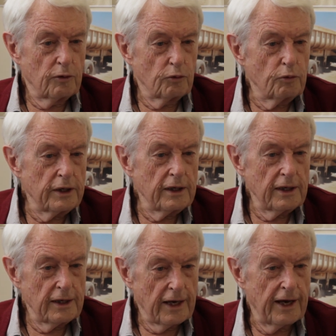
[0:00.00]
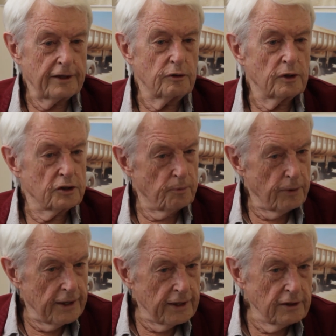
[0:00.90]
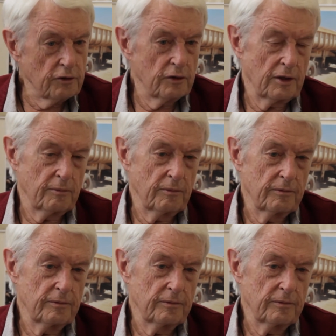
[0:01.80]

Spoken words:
we had to explain to them,